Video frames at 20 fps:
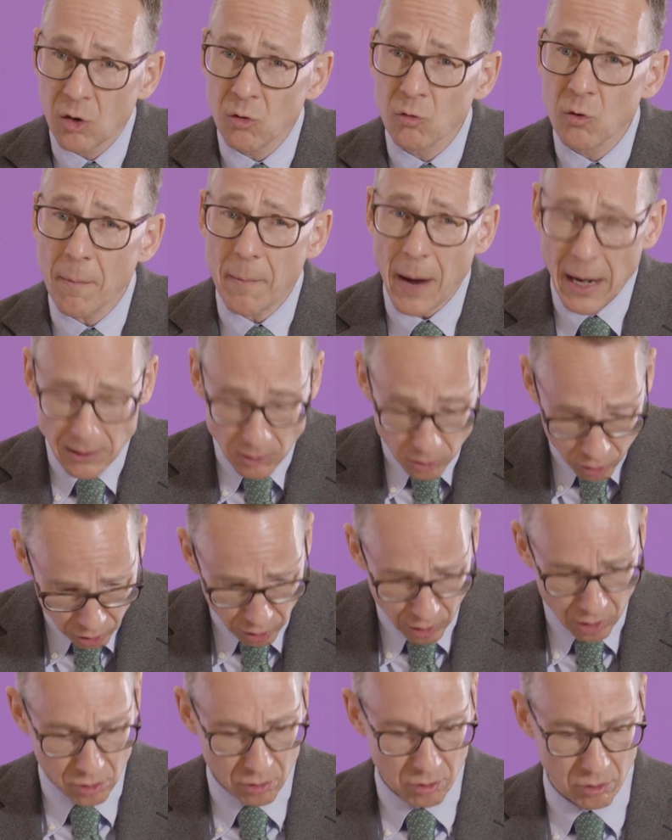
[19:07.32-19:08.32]
Remain
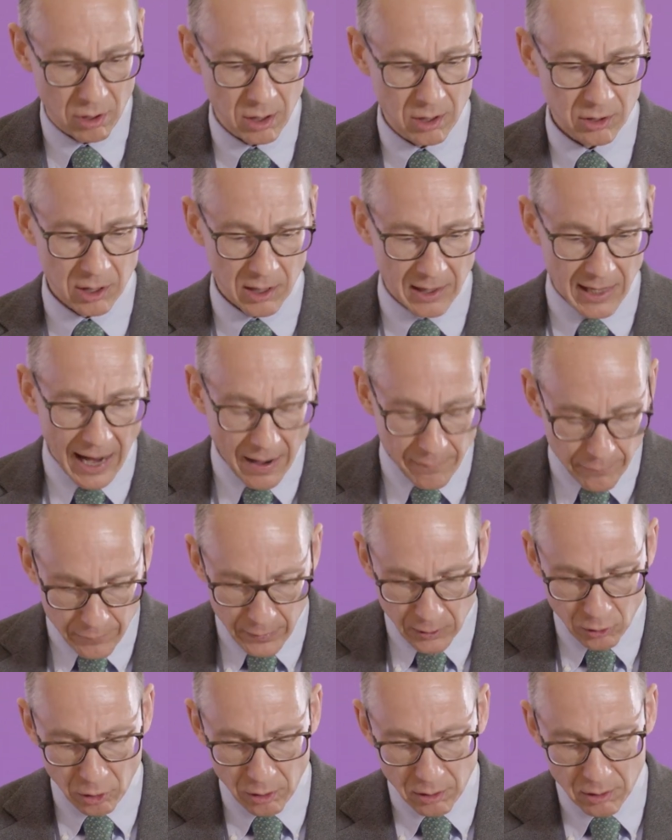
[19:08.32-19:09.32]
true to that
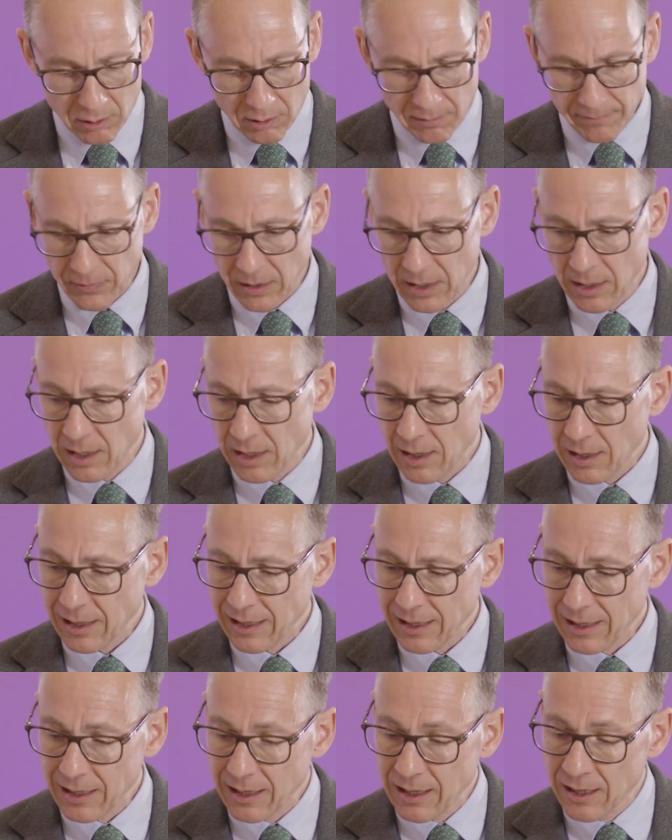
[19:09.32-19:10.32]
vision.
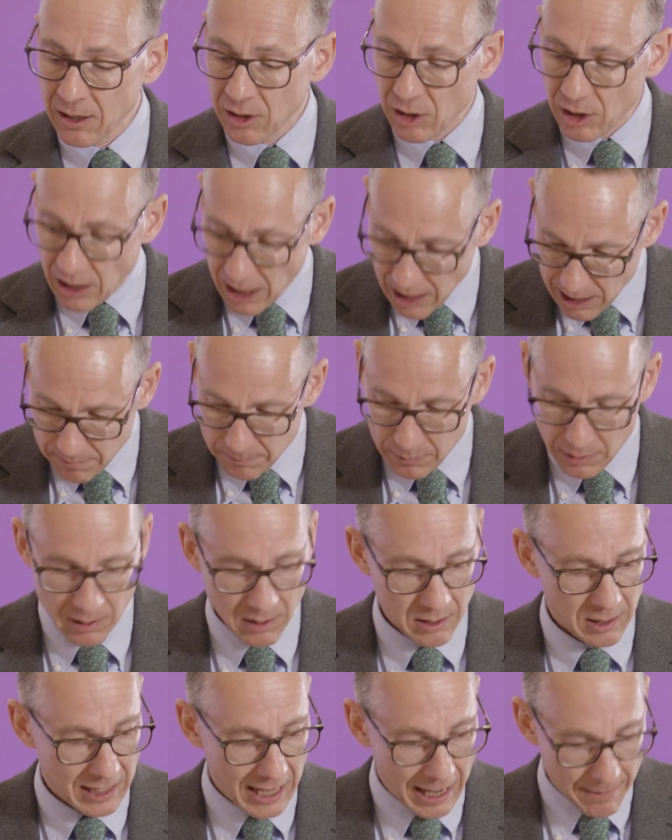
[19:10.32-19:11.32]
Keep
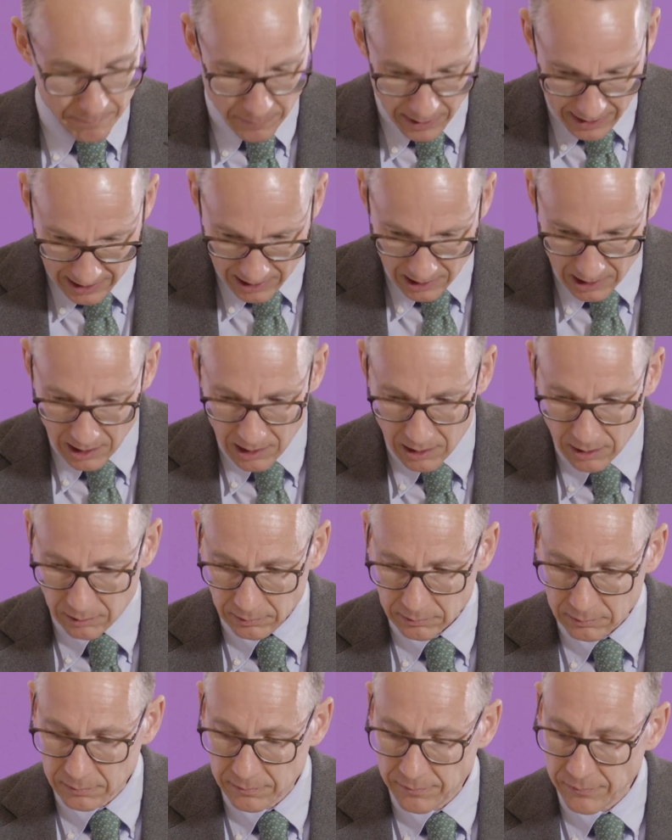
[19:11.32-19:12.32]
campaigning.
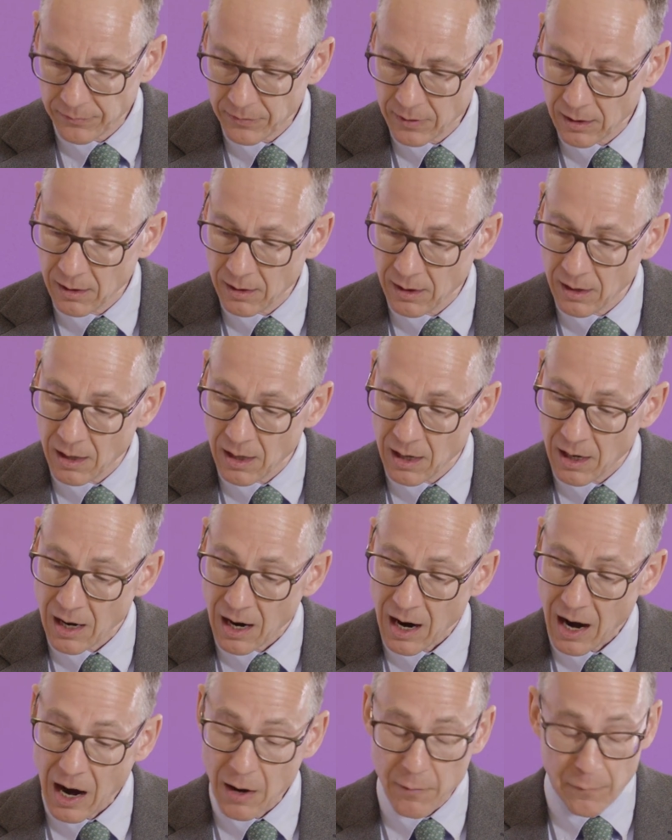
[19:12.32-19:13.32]

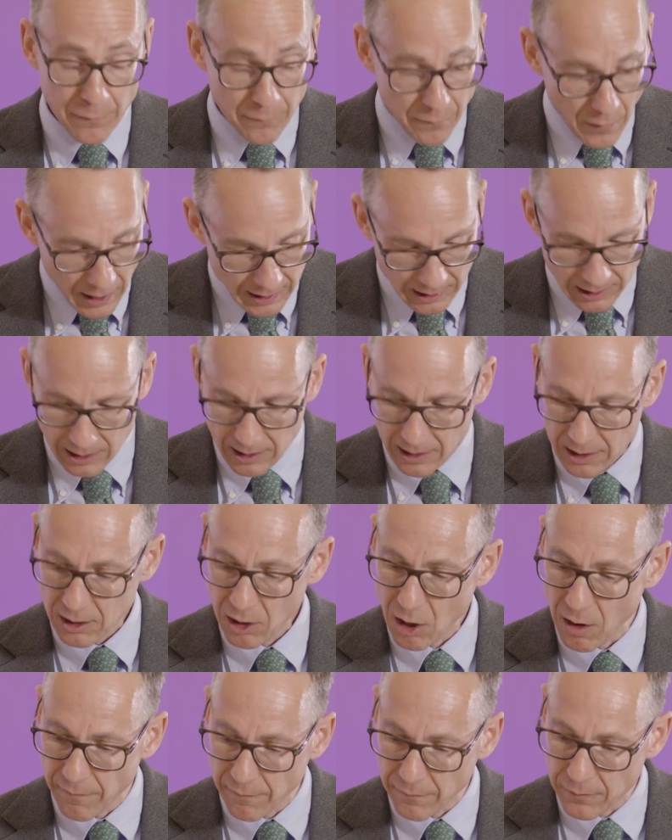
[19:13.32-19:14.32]
And finally,
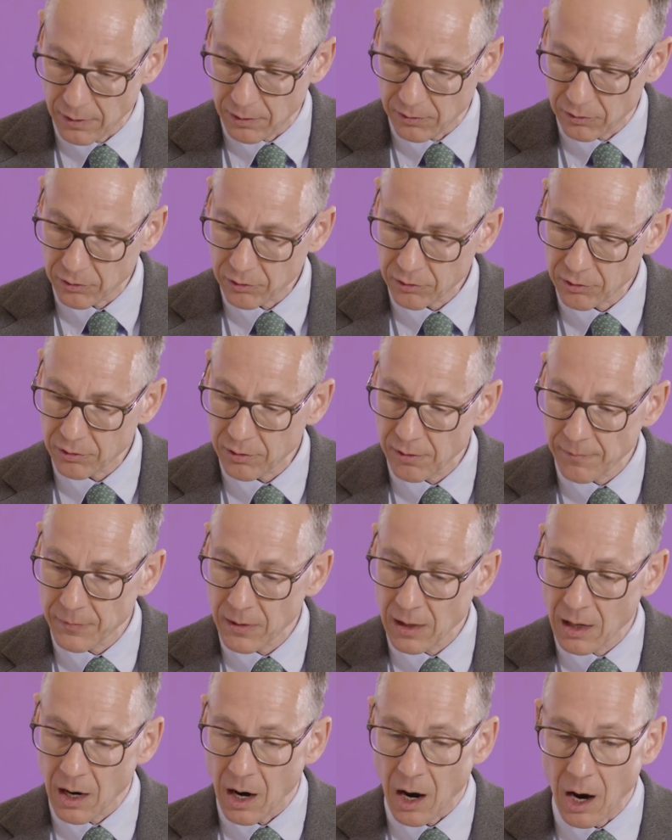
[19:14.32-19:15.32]
conference,
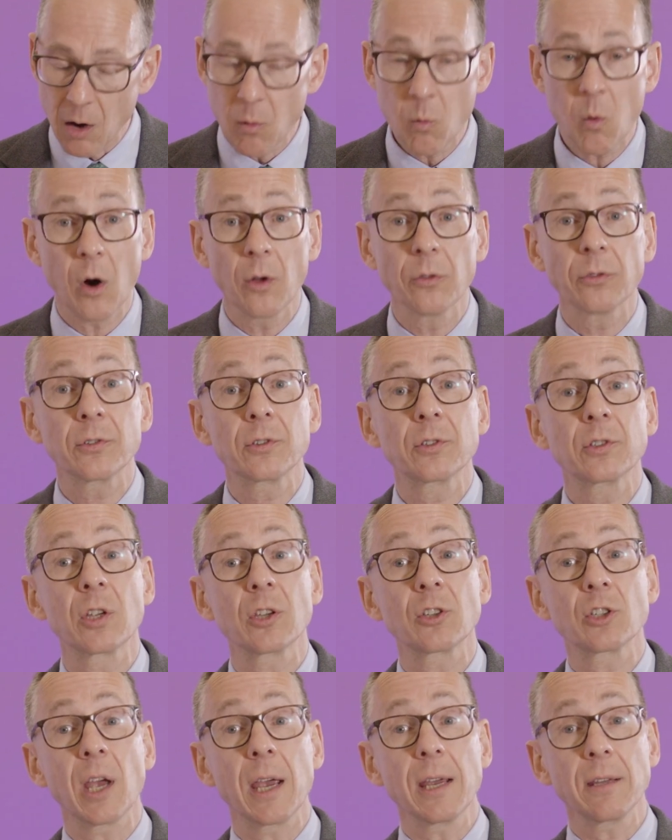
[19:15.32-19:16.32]
I want to
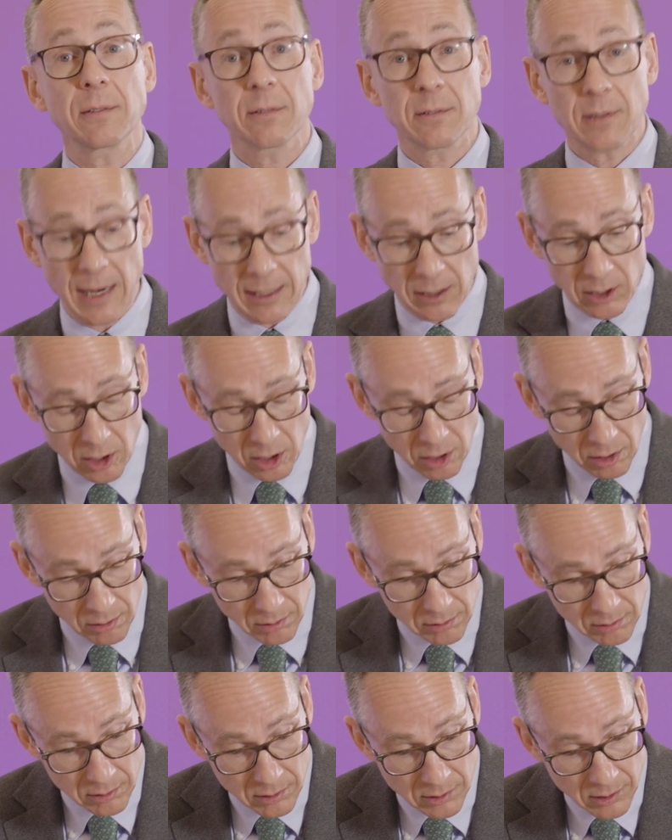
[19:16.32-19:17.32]
say thank you.
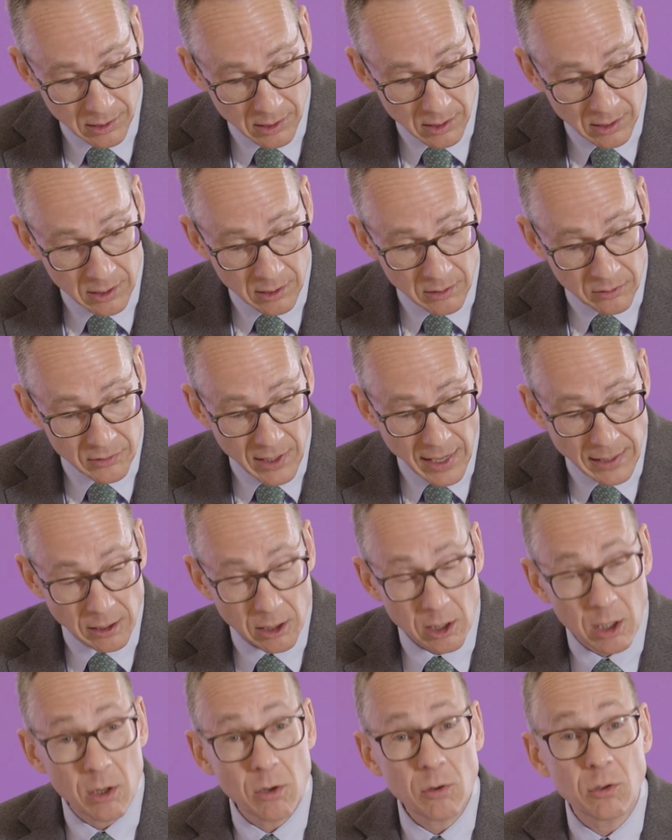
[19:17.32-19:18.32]

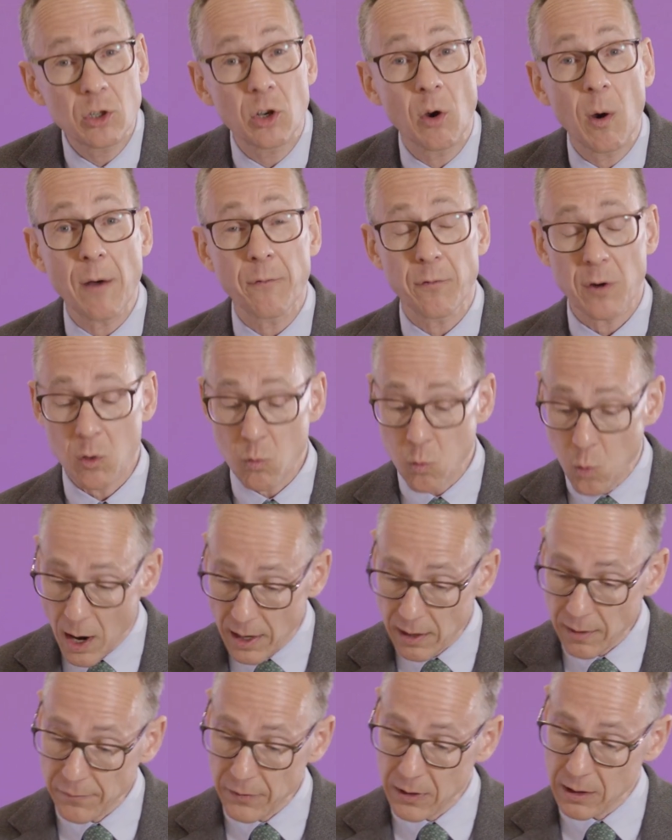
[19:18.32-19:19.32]
Thank you to every
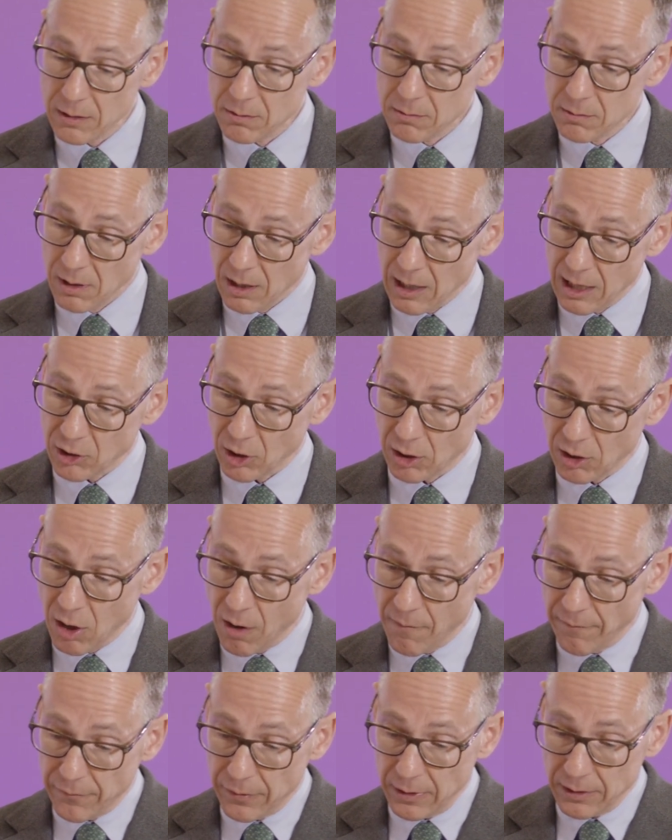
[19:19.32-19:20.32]
one of you as a
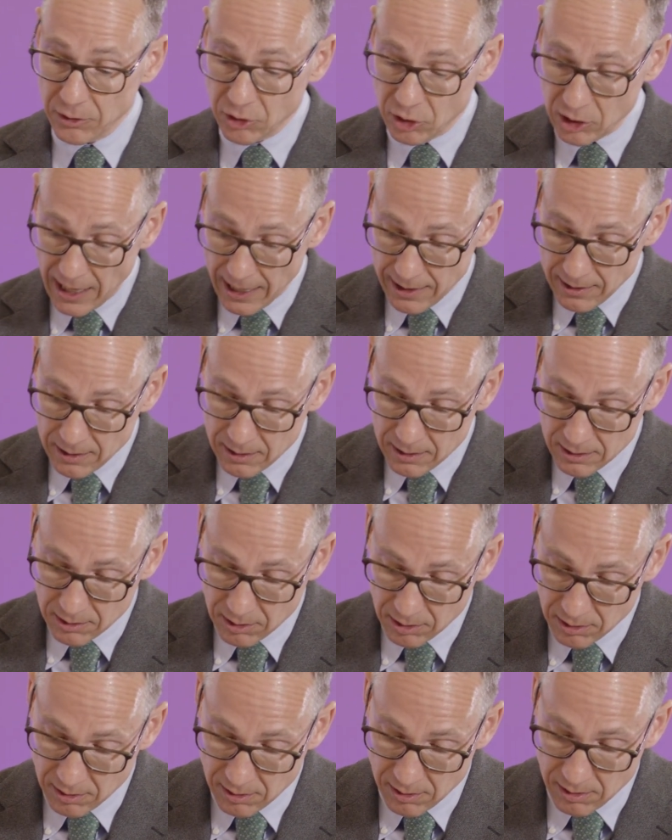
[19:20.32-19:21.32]
conference
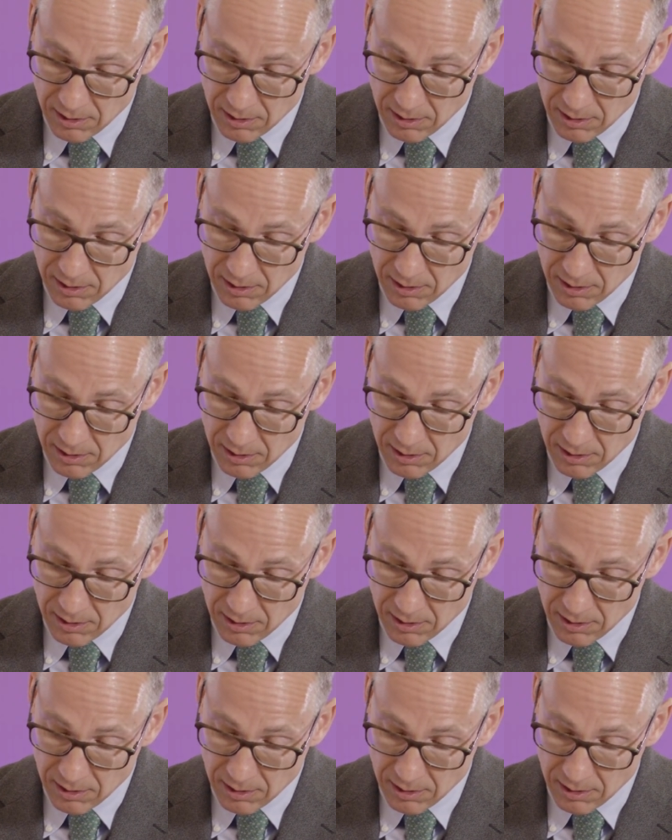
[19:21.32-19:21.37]
delegate.